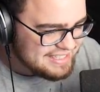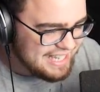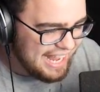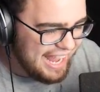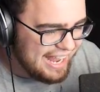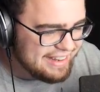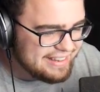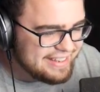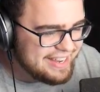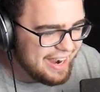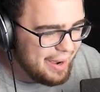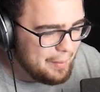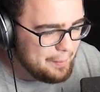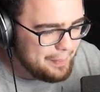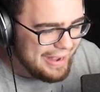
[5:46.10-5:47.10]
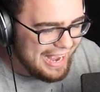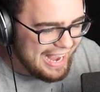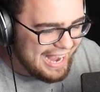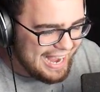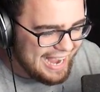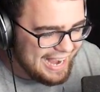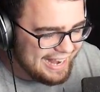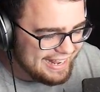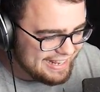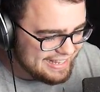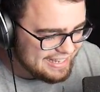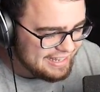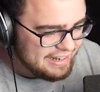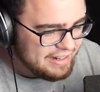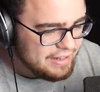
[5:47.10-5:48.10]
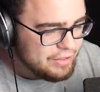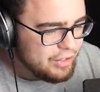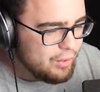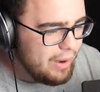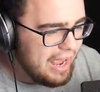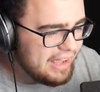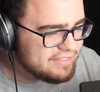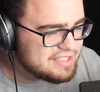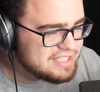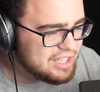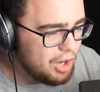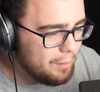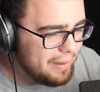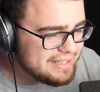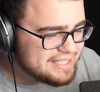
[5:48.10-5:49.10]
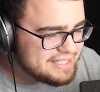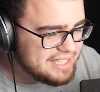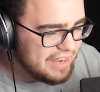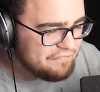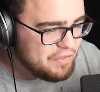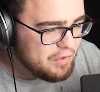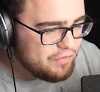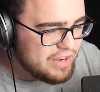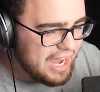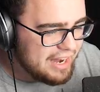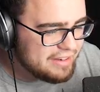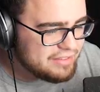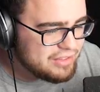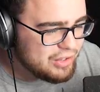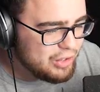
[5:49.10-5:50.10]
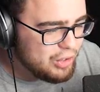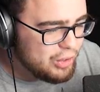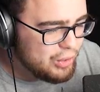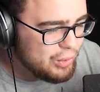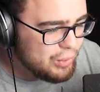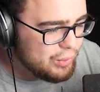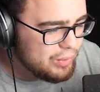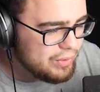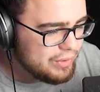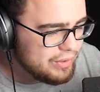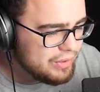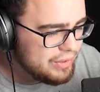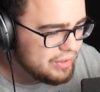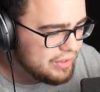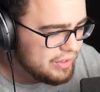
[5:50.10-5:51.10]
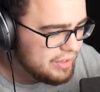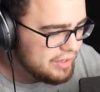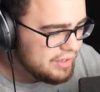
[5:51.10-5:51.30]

Jen, come back. No. You have so much stuff you've got to do. No.